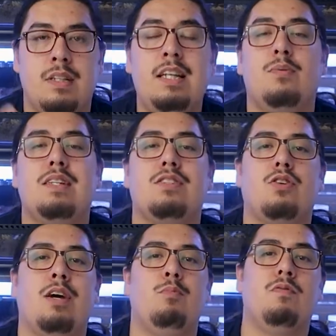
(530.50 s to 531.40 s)
Anyways, let's
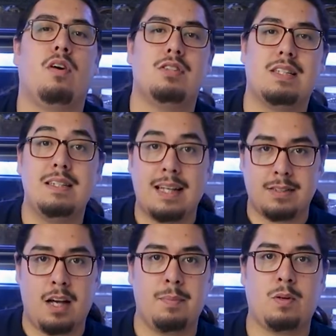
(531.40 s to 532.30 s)
go ahead and move on to the next
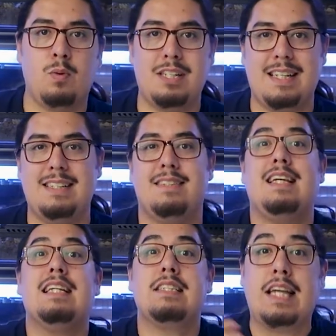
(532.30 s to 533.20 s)
topic, which is
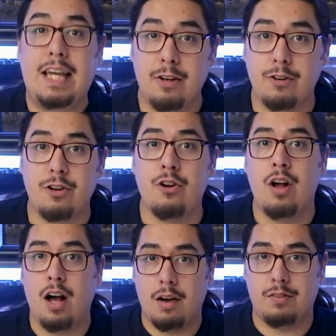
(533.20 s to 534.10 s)
the interior
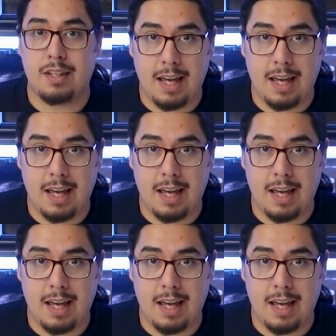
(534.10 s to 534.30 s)
of the